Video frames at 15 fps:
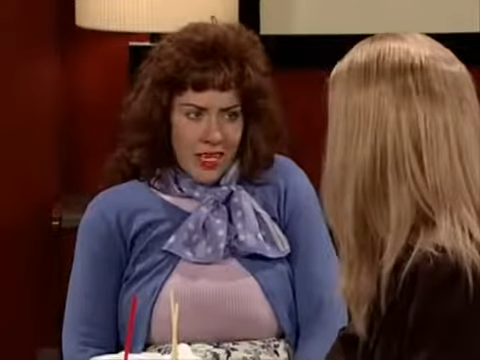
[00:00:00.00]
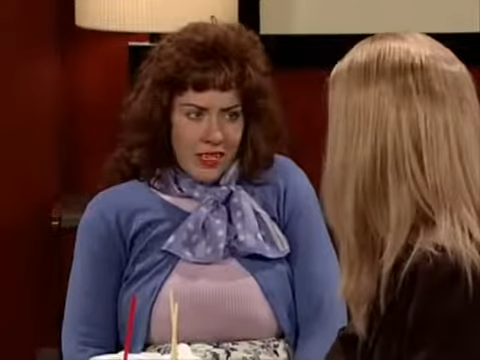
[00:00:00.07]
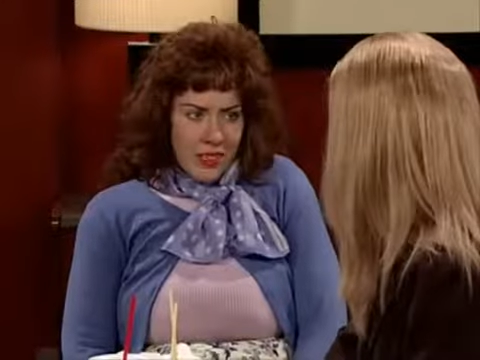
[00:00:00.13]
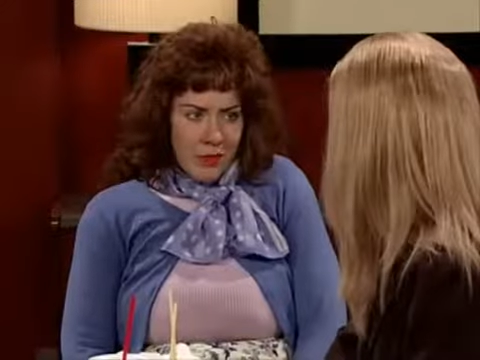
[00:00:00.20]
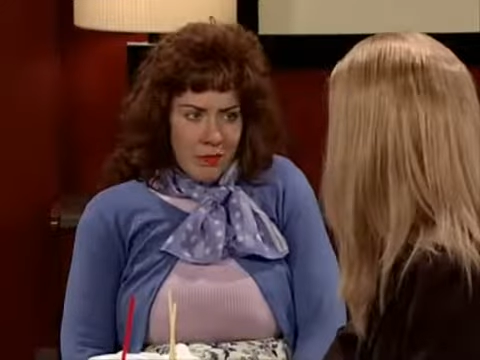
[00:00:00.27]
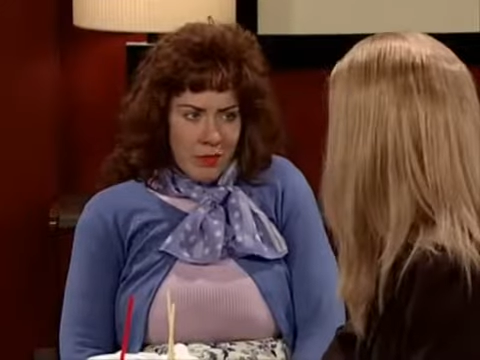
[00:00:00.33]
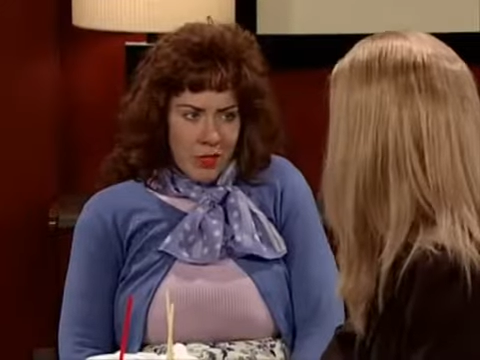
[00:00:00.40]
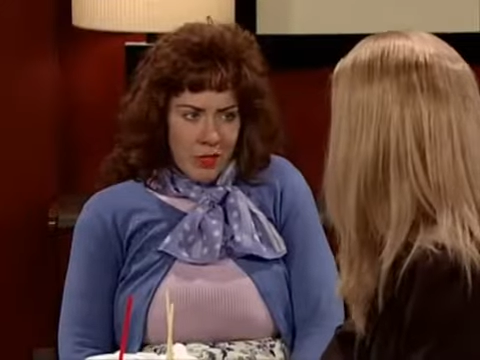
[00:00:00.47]

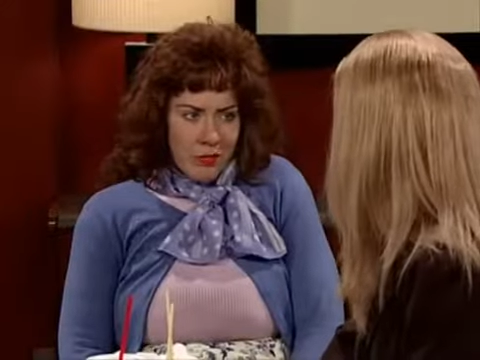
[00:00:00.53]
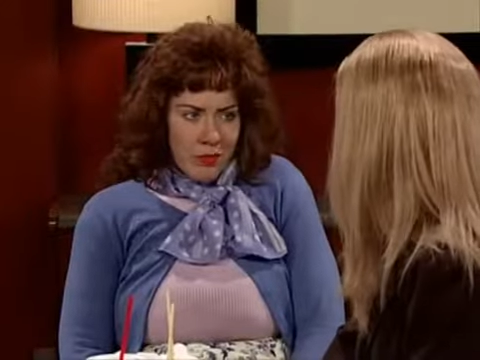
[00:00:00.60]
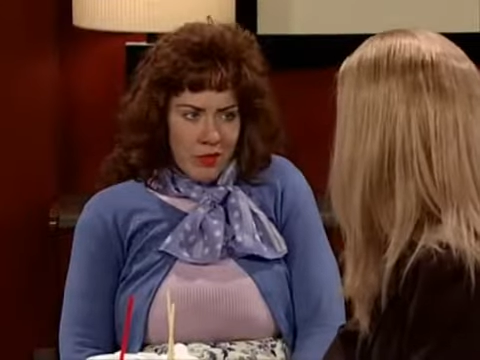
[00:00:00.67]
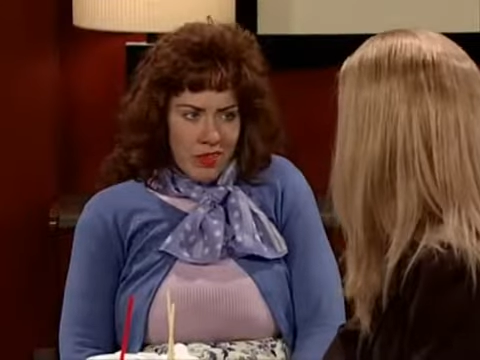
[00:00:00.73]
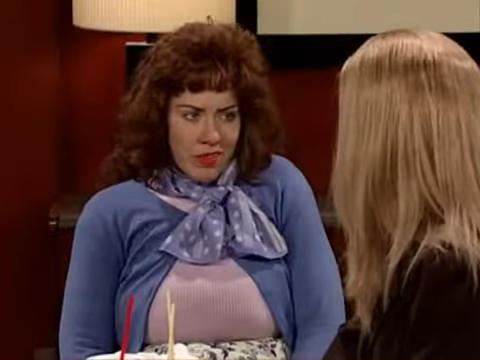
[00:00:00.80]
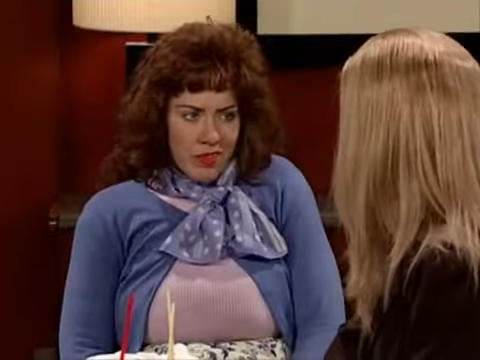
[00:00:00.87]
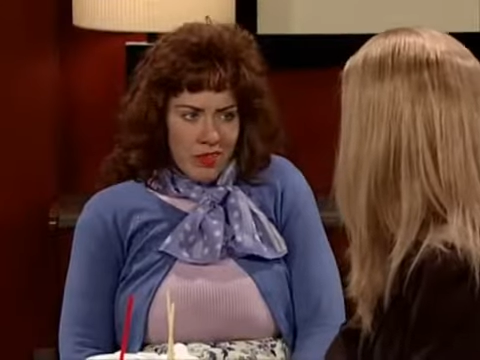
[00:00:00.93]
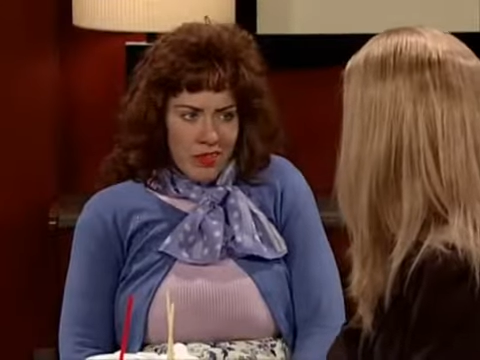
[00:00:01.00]
Thanks,
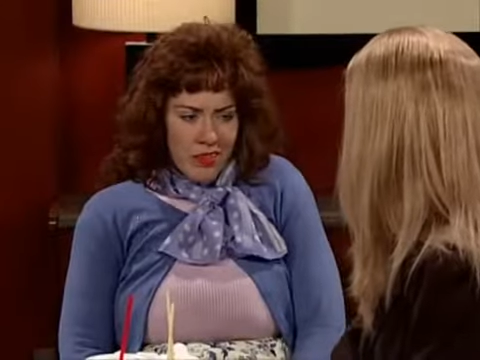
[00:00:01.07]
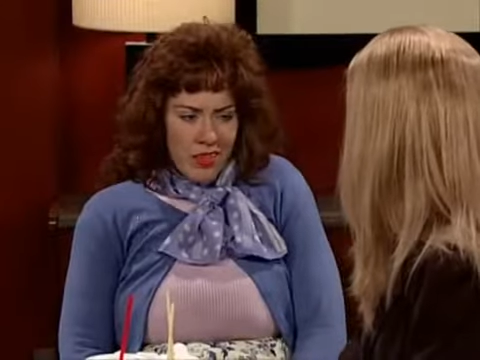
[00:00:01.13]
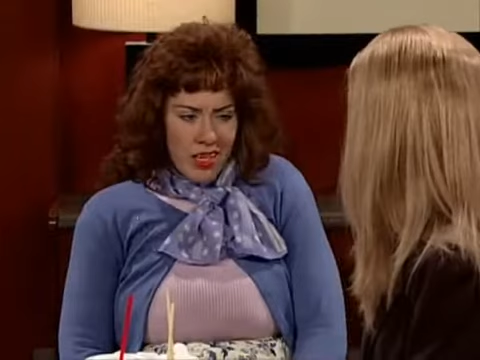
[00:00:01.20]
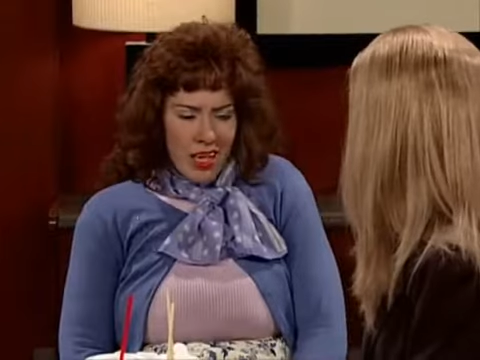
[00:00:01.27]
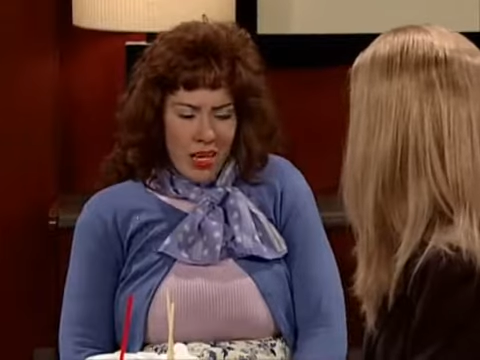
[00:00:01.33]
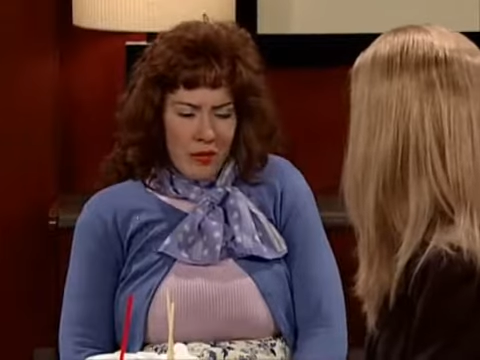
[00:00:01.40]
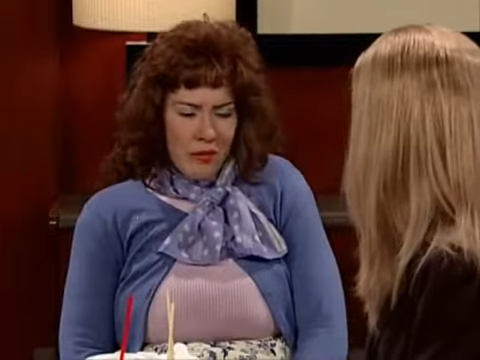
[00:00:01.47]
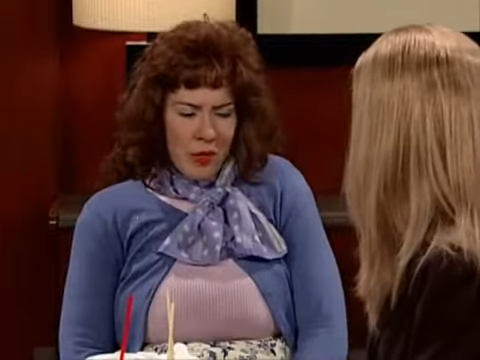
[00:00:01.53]
Barbara.
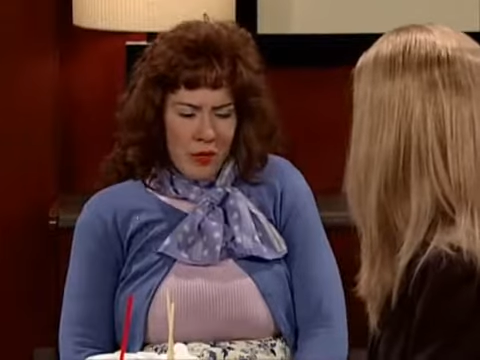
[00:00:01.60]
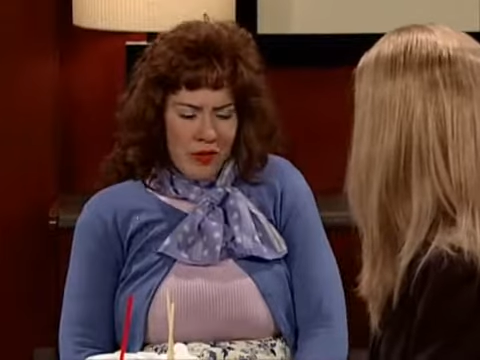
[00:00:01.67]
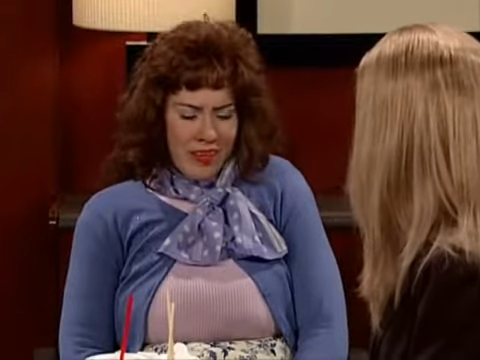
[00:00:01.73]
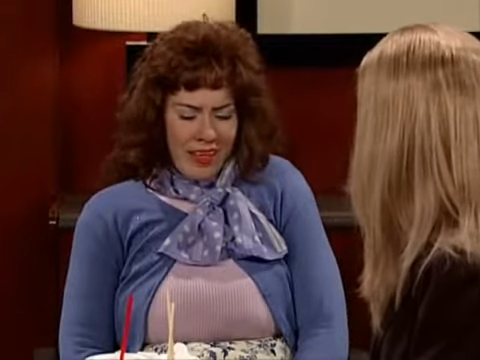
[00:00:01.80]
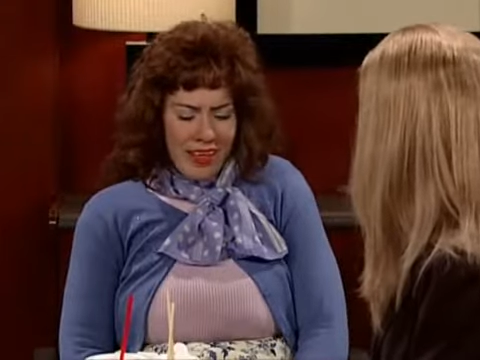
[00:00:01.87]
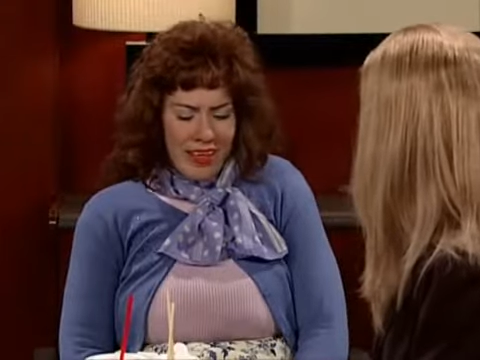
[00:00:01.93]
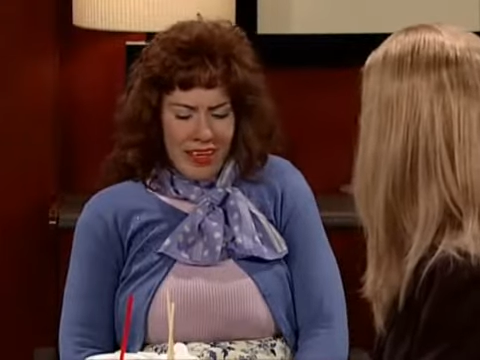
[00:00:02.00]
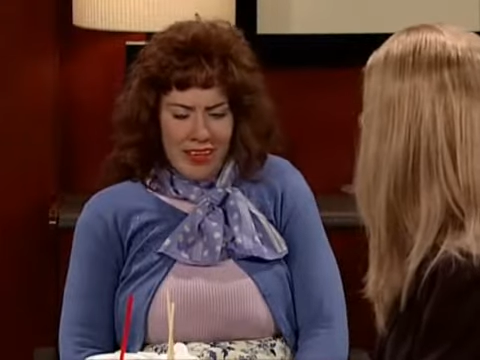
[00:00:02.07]
I'm
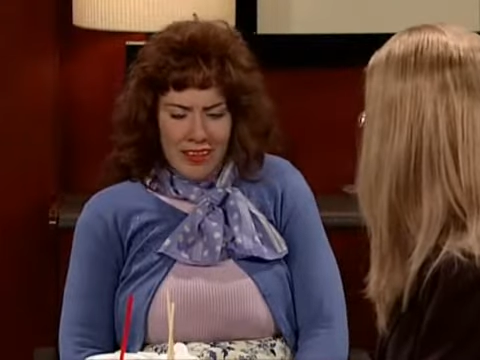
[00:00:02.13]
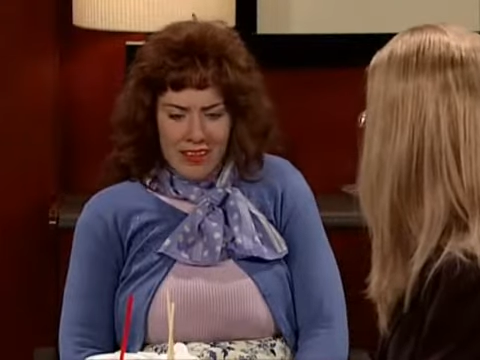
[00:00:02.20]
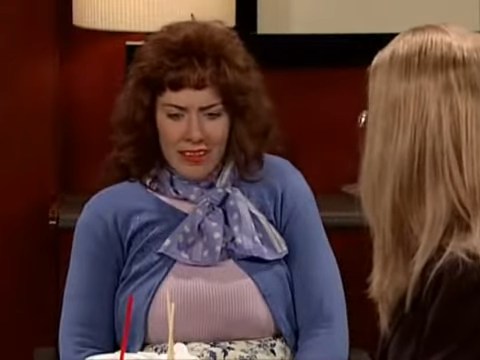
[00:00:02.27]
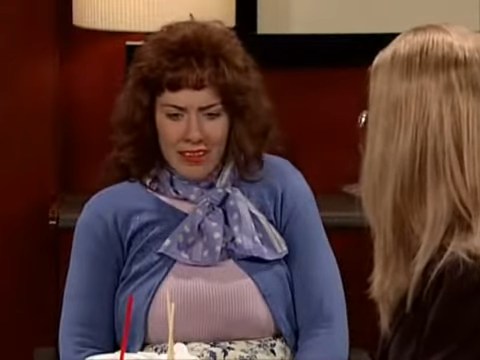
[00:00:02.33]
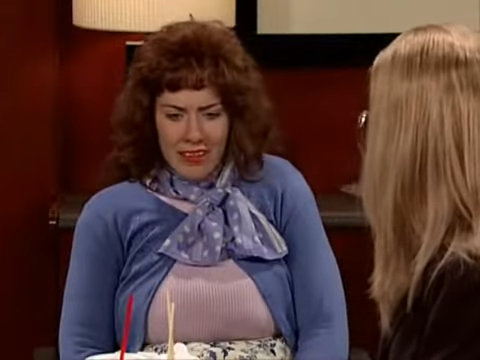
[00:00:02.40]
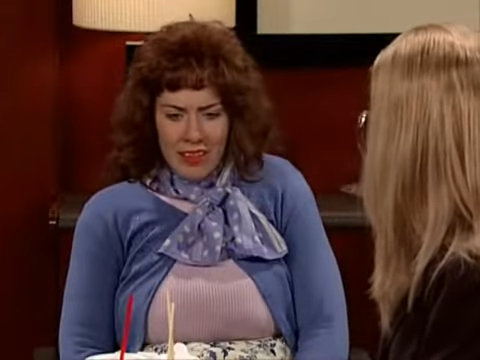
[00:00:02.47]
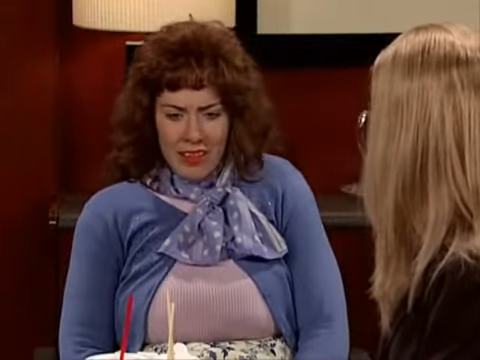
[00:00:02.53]
okay.